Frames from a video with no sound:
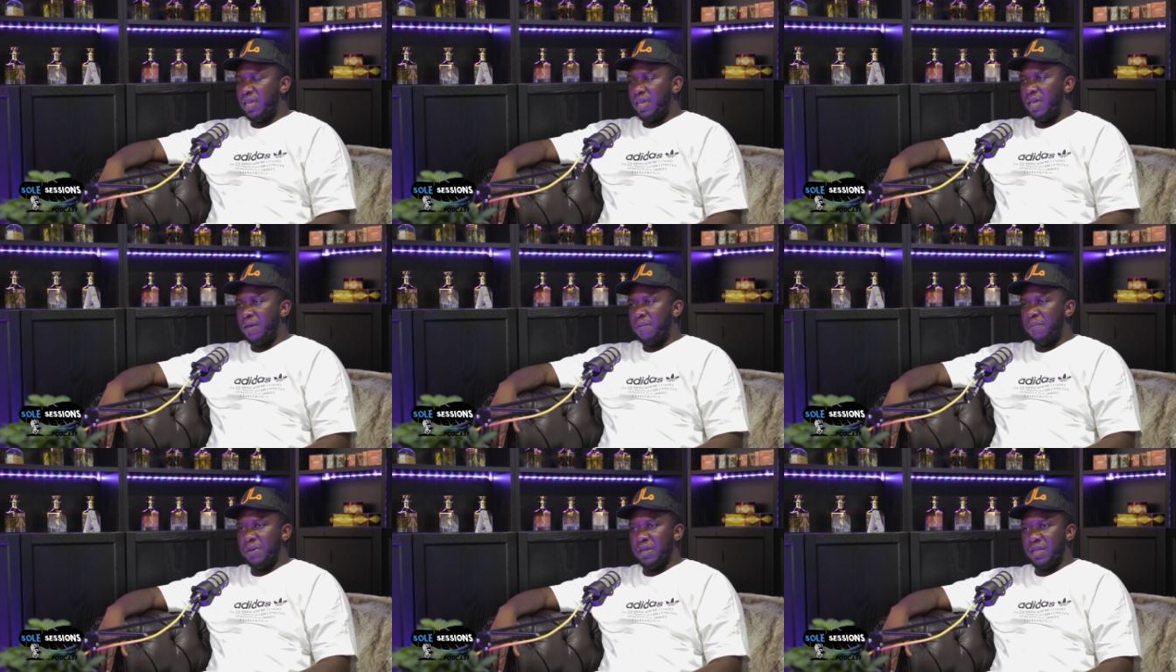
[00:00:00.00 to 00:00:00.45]

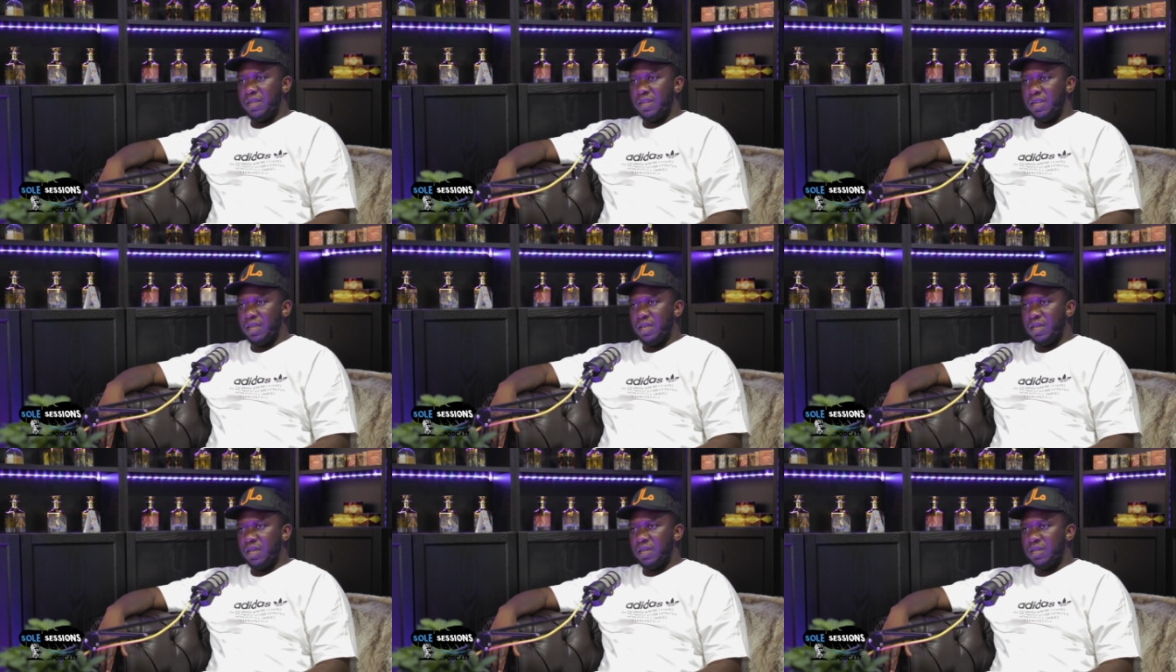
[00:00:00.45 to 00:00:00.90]
it being
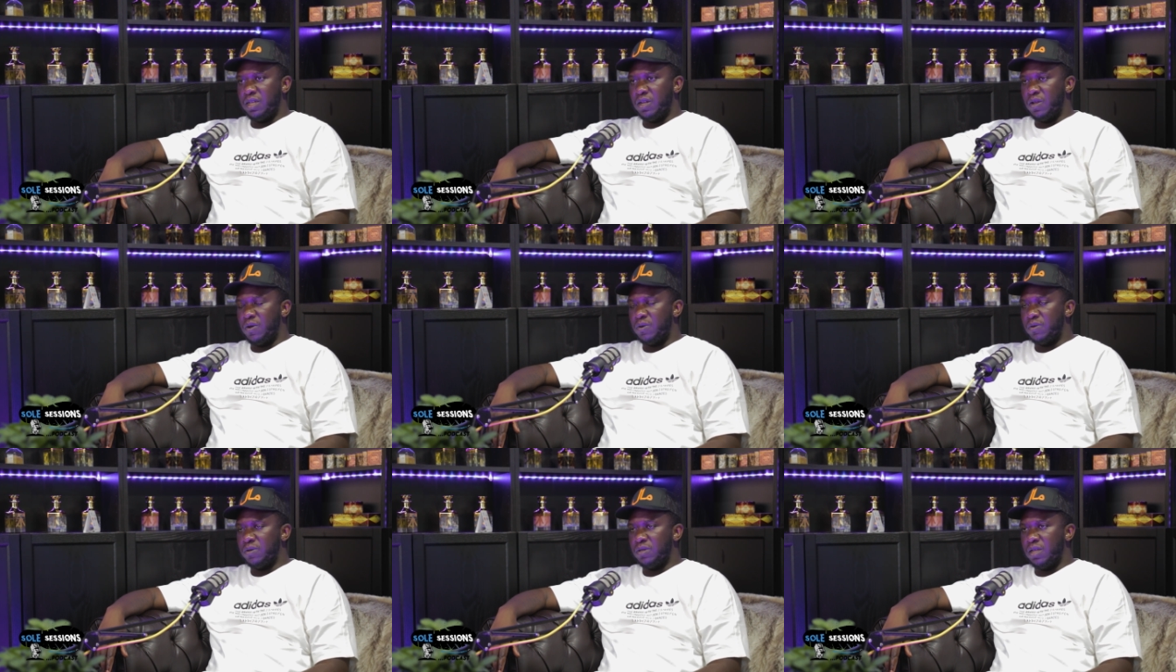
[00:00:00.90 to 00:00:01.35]
the, you
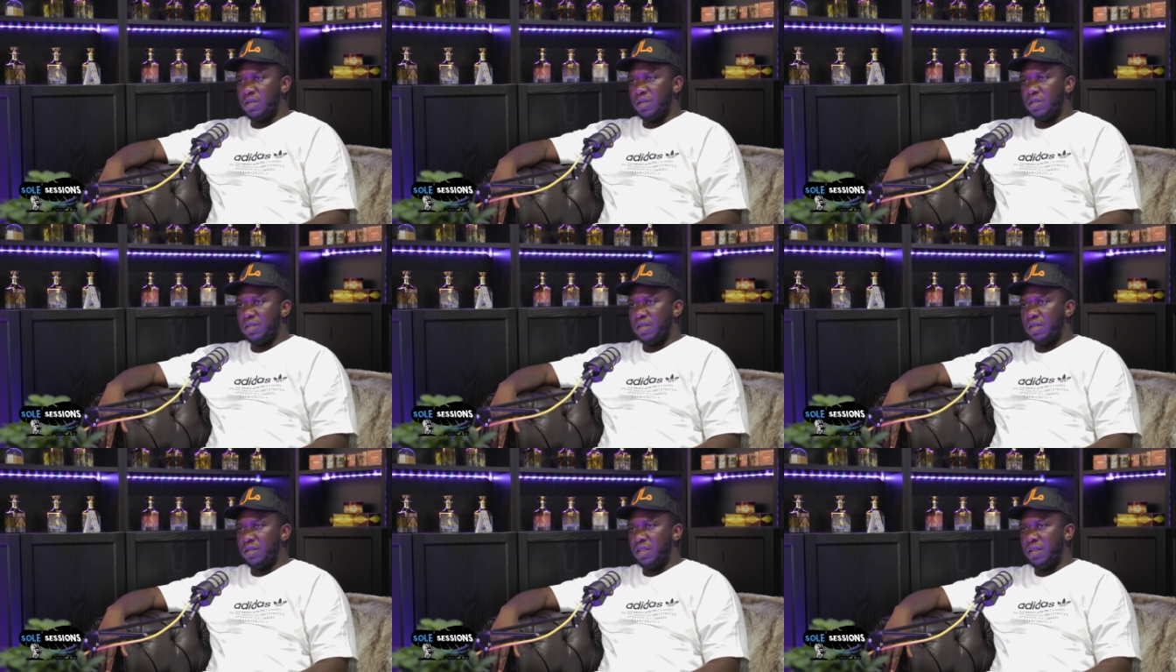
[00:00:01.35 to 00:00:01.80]
know,
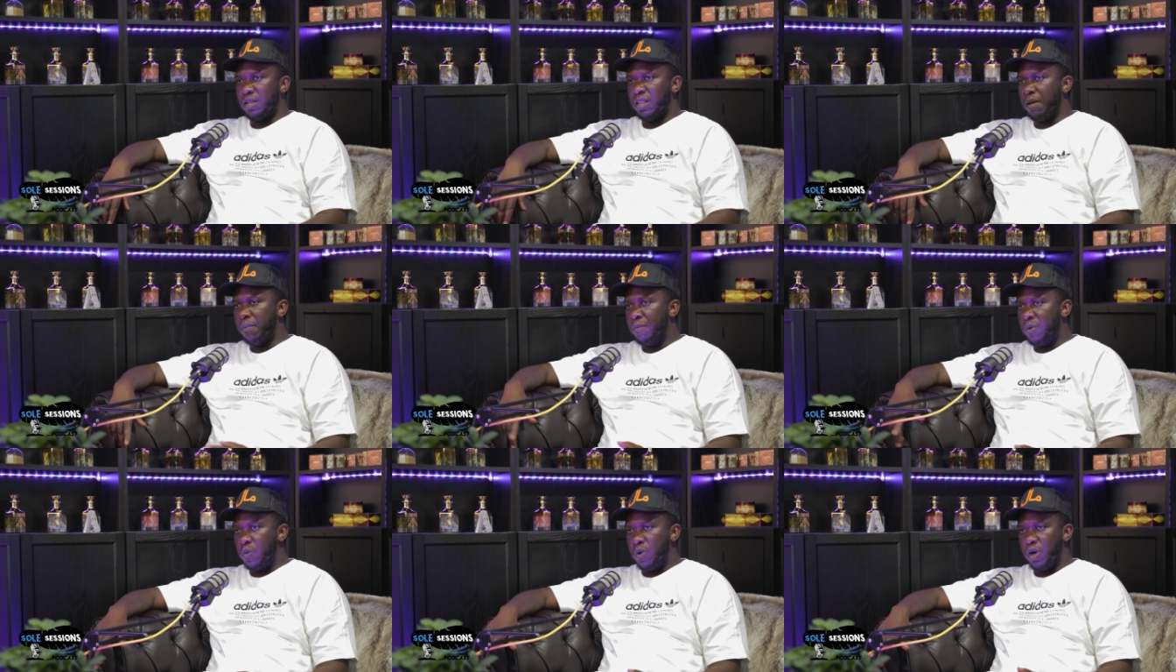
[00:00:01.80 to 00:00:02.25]
the
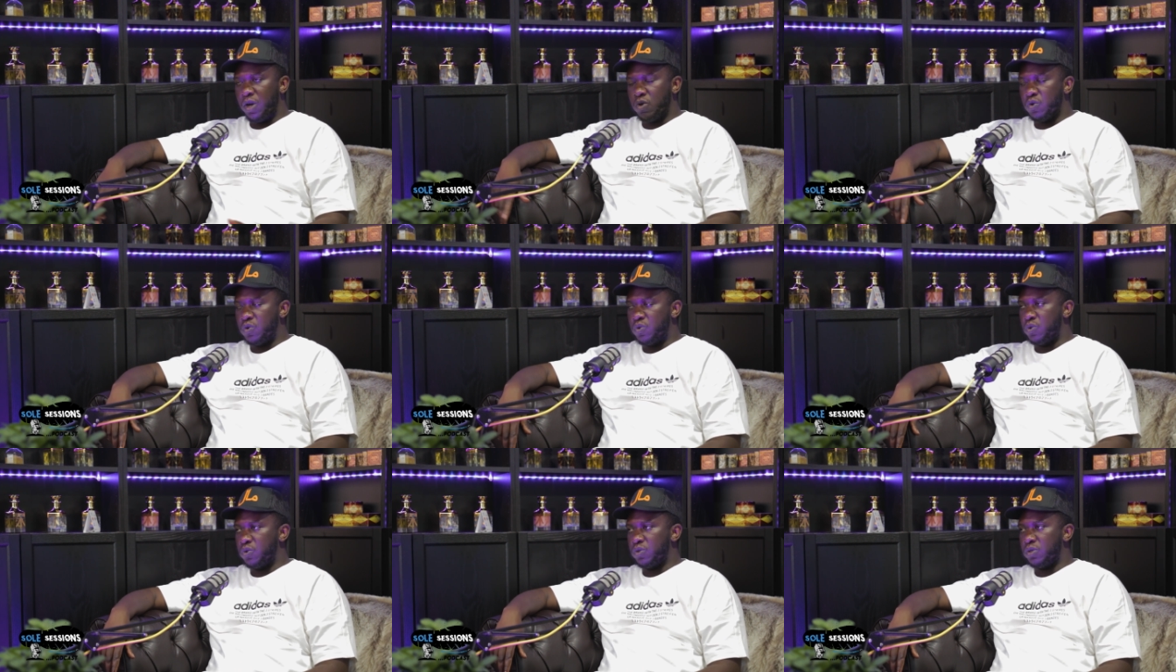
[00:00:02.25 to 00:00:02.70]
number one
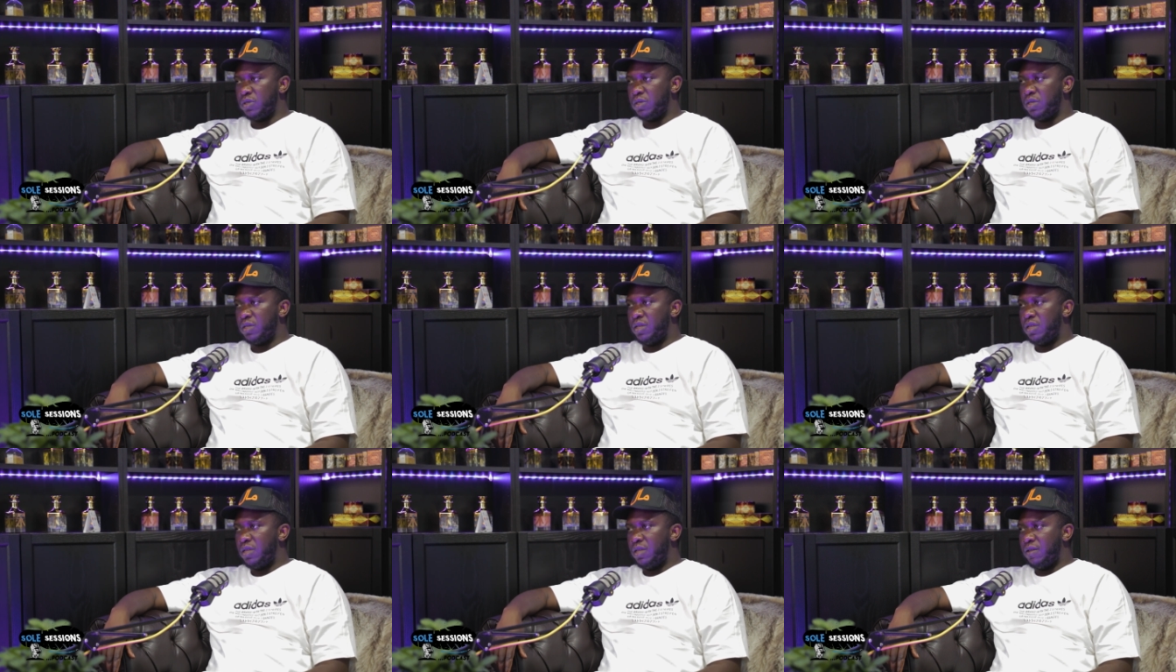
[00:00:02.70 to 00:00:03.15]
cause
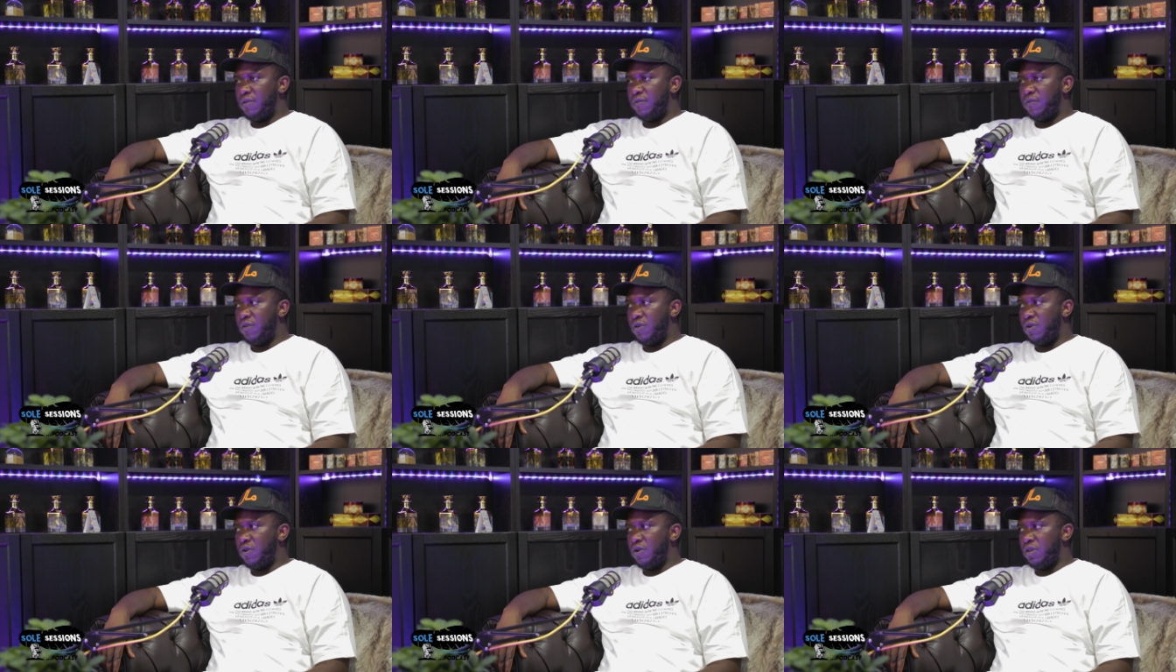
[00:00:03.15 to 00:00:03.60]

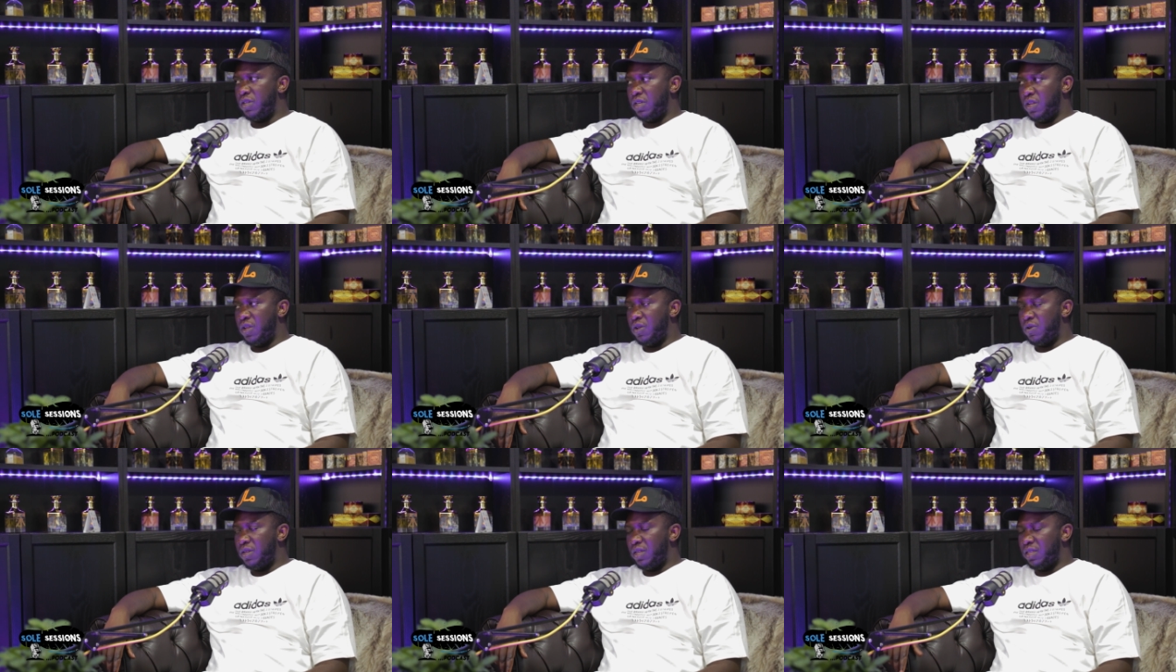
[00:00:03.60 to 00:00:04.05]
for, you
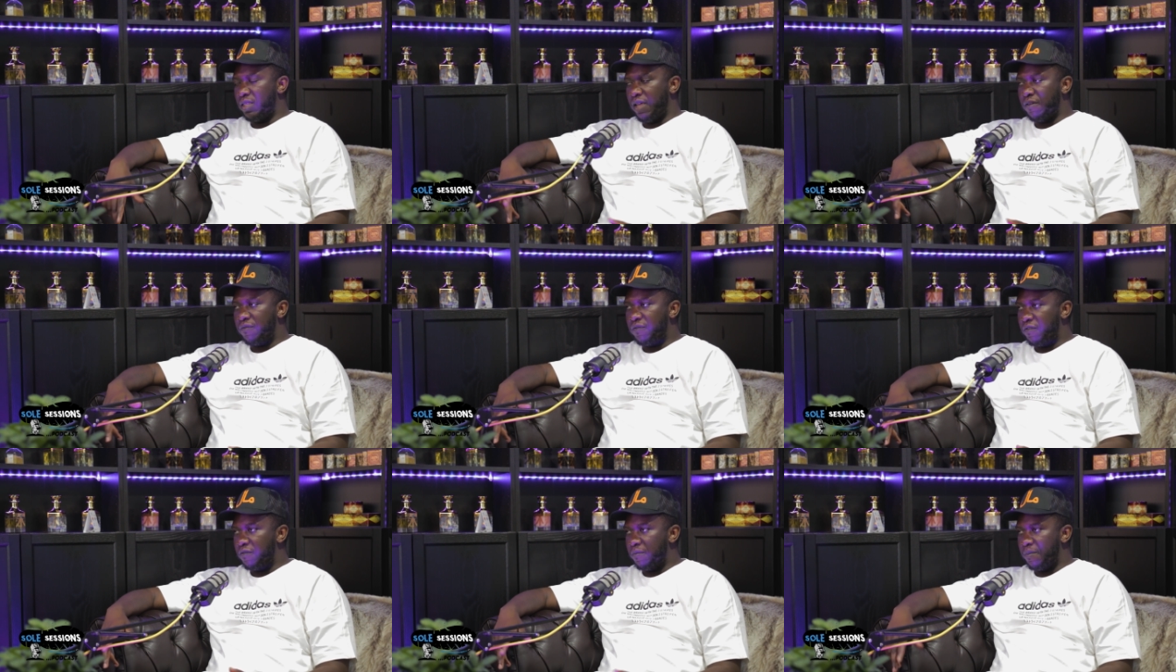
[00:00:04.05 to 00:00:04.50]
know, the
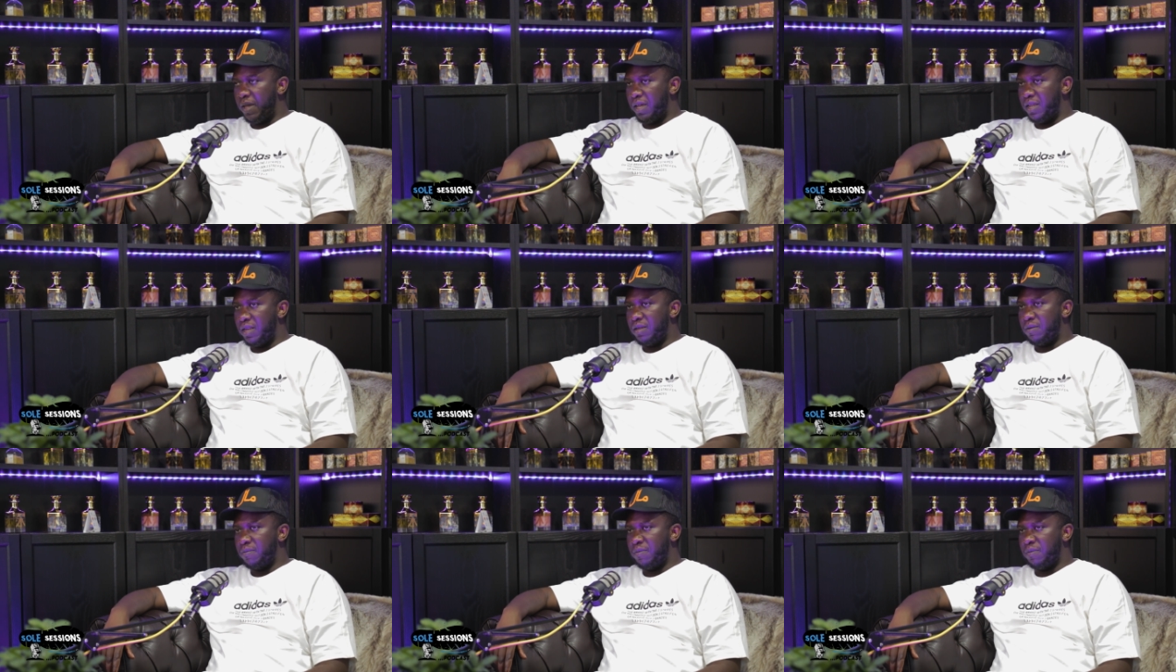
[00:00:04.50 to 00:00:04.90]
death of men